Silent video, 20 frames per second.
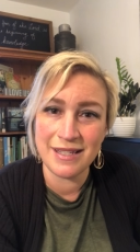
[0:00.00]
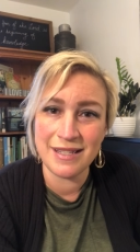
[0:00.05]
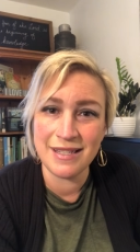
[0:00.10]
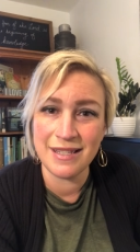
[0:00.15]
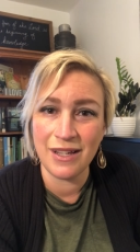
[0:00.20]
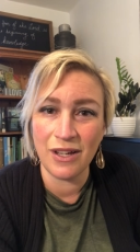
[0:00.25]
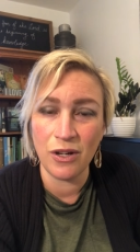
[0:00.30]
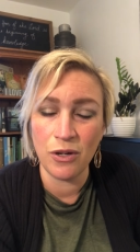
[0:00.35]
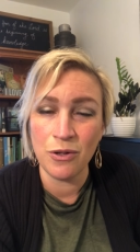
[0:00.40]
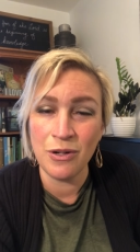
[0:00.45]

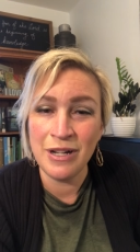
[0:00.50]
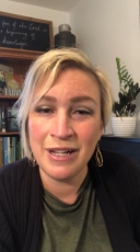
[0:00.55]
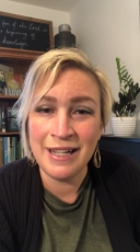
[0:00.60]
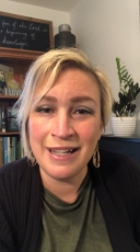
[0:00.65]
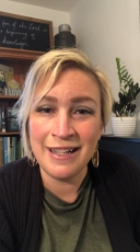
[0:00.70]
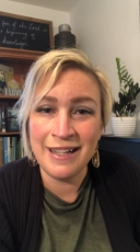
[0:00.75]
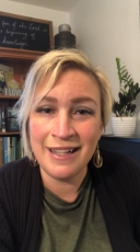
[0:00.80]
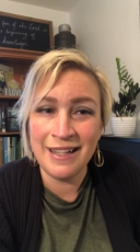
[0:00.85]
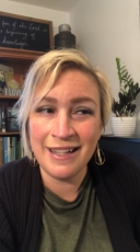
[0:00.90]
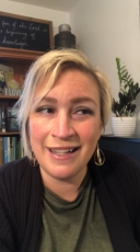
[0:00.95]
So
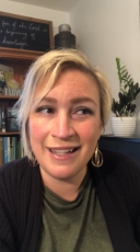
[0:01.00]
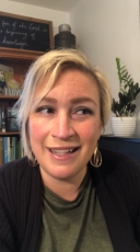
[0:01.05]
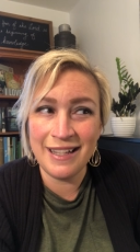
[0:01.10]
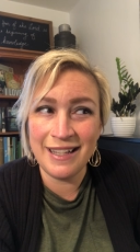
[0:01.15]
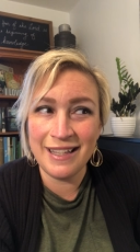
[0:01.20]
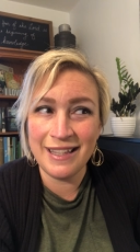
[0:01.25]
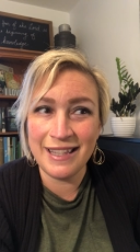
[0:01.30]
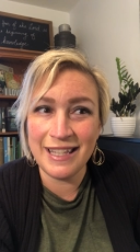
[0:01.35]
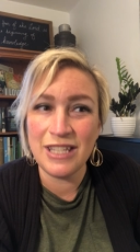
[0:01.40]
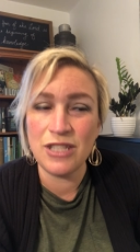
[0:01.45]

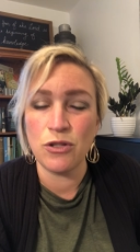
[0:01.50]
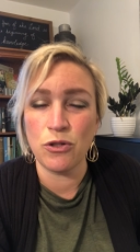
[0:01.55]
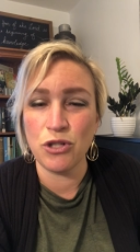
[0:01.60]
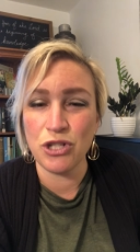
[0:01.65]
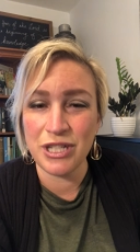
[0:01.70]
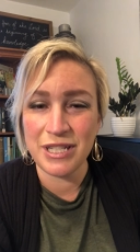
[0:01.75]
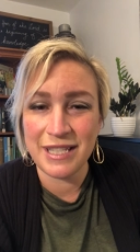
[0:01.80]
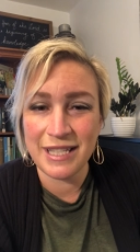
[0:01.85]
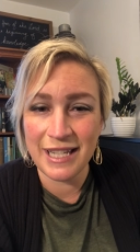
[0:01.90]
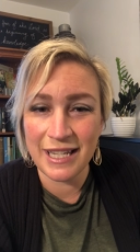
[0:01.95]
these are
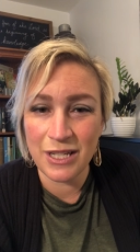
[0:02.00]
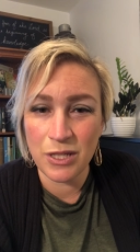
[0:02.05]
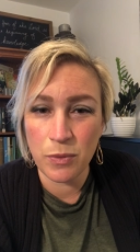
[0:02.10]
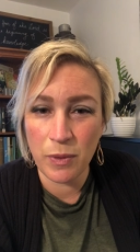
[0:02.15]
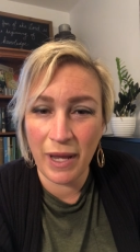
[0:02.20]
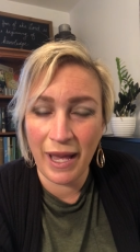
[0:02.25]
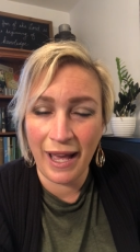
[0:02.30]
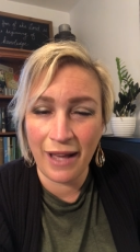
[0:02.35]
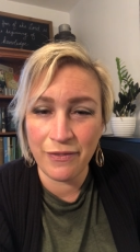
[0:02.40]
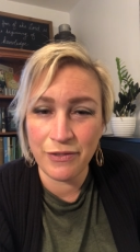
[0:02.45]
just things
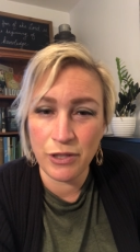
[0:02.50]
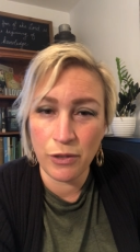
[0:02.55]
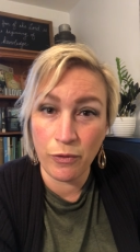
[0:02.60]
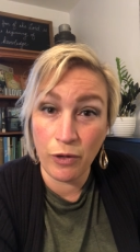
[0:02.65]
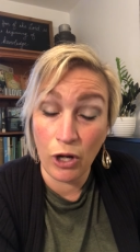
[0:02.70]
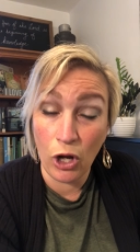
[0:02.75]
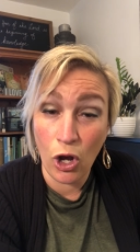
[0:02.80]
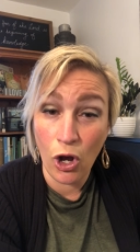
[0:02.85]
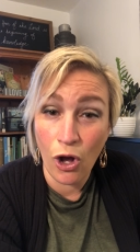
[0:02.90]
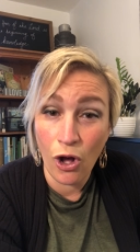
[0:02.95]
we have to
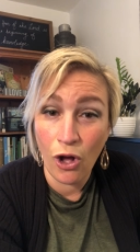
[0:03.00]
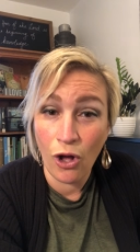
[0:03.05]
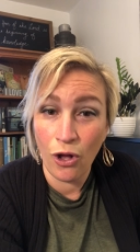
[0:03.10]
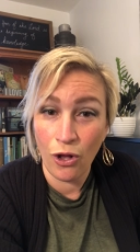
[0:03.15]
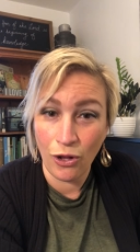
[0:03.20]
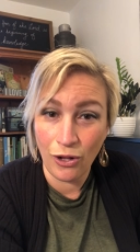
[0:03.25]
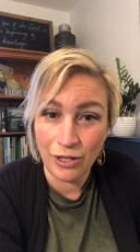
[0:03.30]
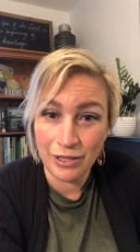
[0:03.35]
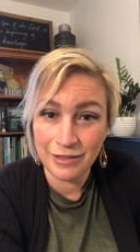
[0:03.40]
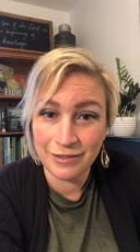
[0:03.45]

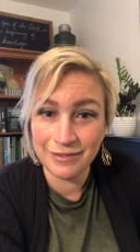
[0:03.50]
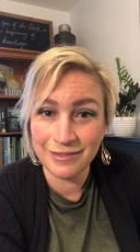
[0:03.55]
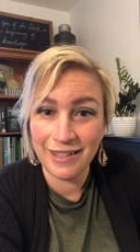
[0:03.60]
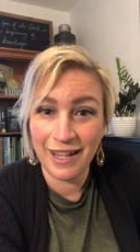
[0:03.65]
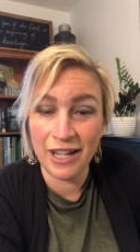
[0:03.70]
recall.